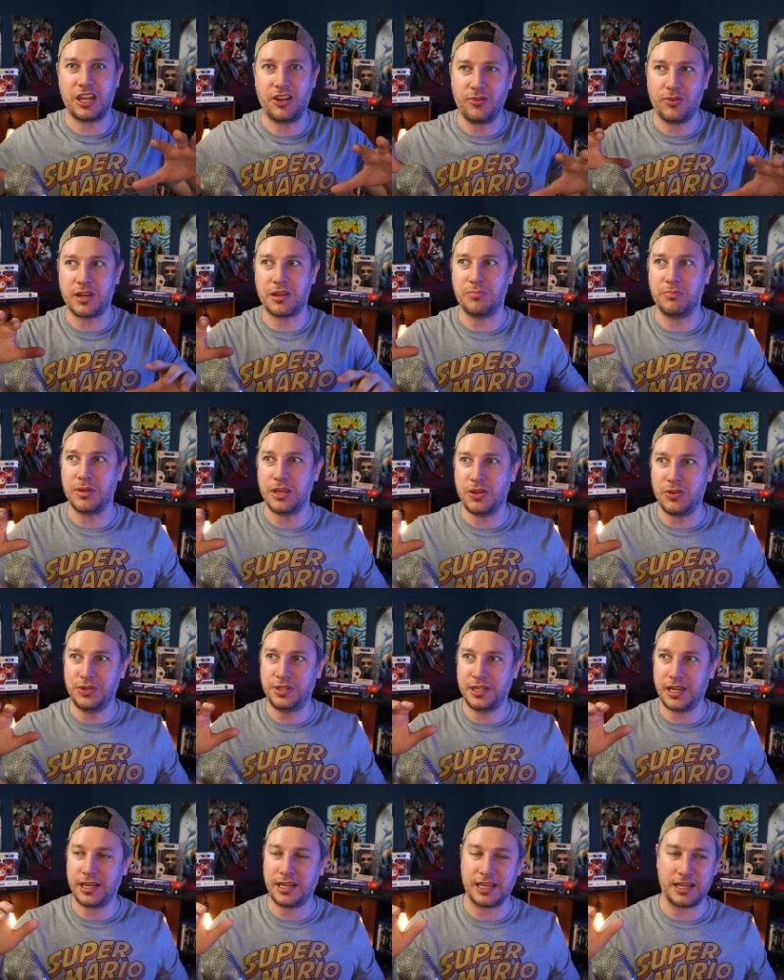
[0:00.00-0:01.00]
eerie
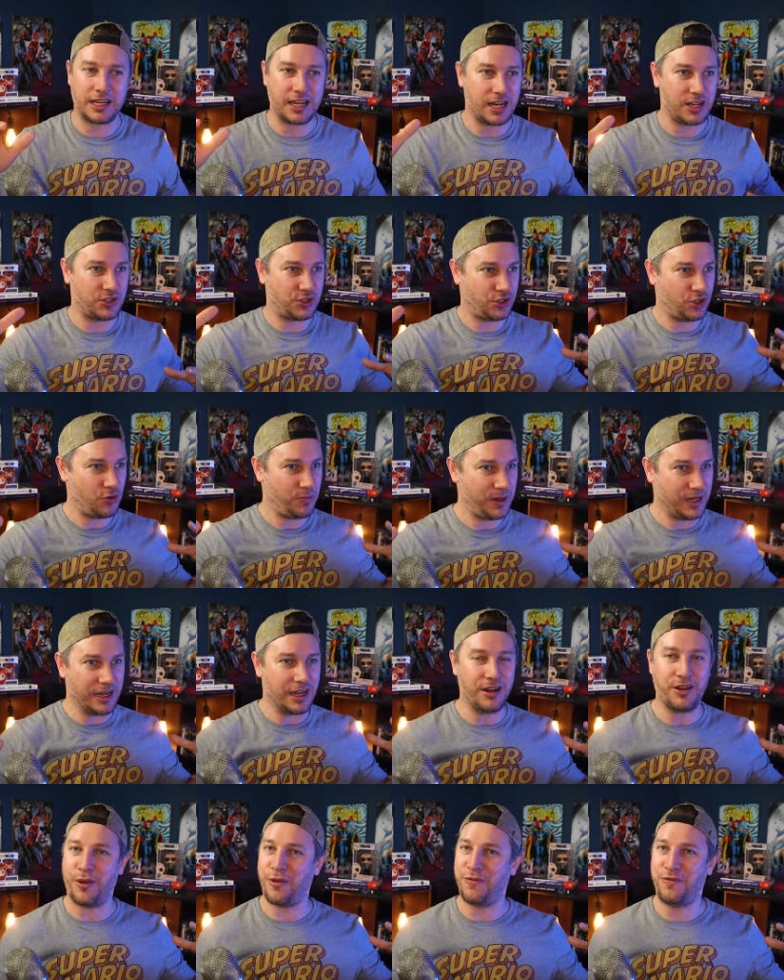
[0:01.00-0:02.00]
music and kind of zooming
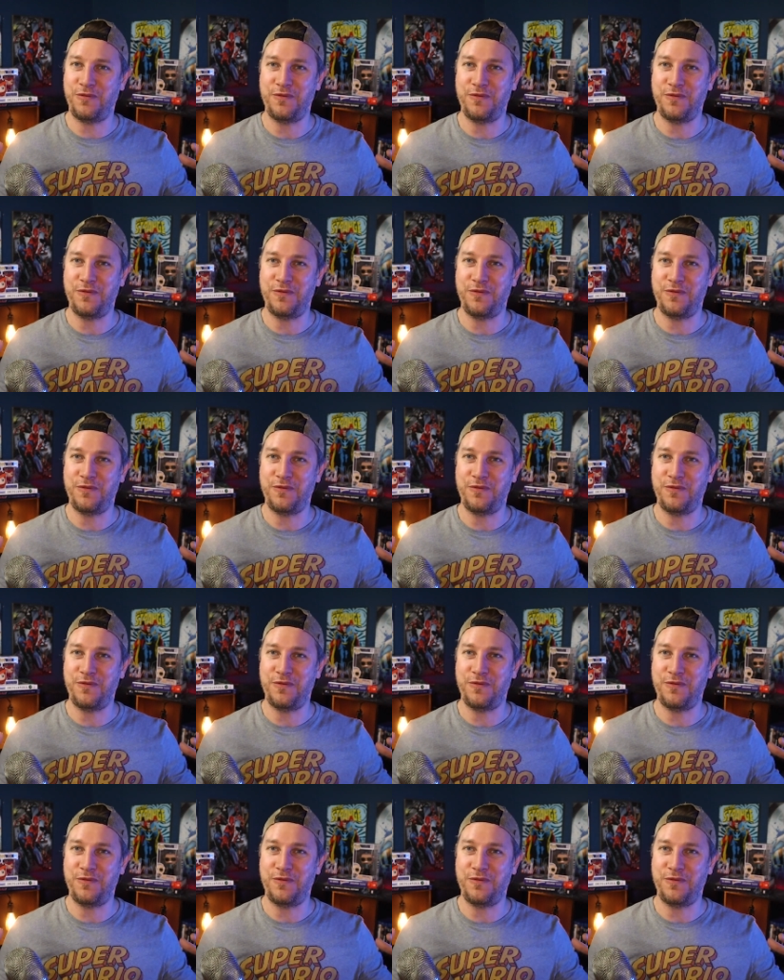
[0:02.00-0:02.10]
in on